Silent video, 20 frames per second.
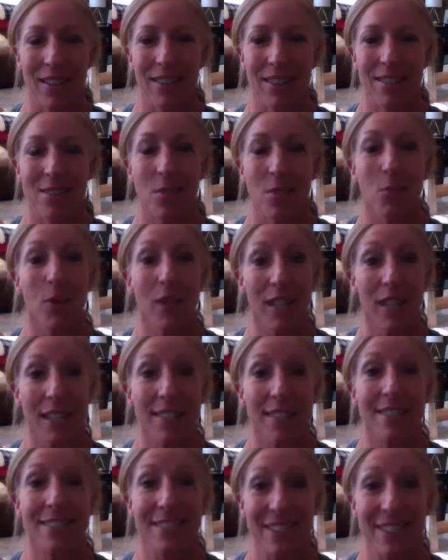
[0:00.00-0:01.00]
So we're going to
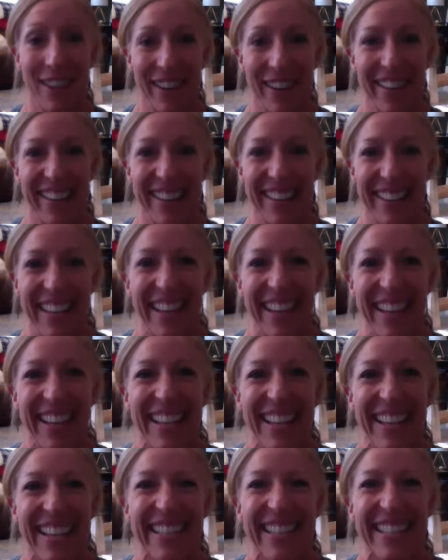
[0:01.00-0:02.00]
start
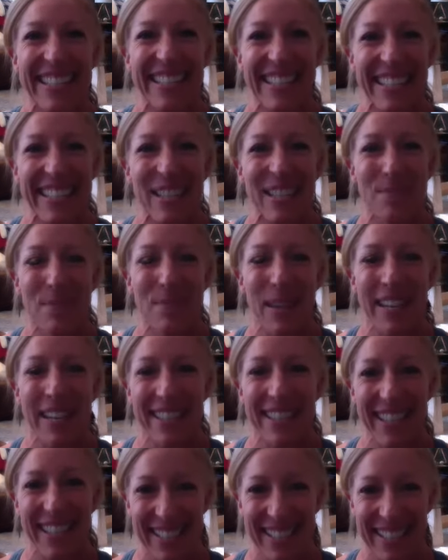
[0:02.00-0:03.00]
in a seated
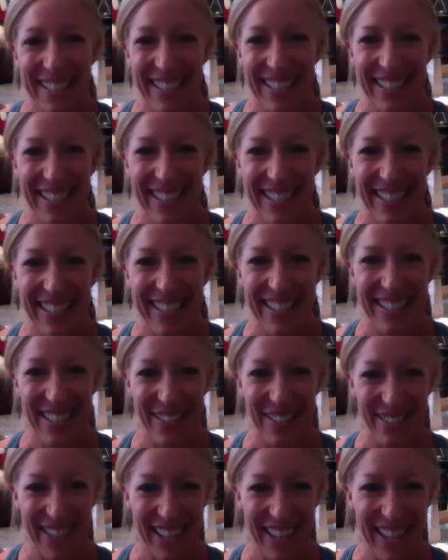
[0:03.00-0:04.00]
meditation this
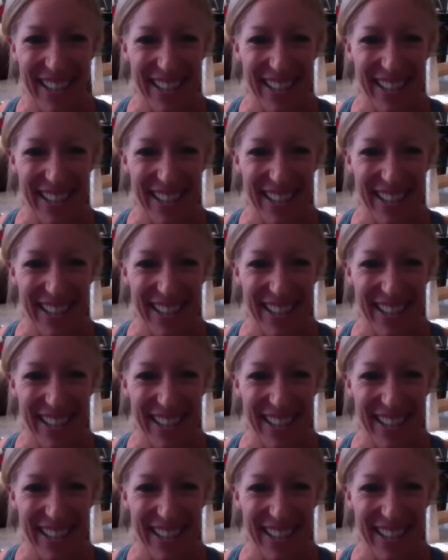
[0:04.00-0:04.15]
evening.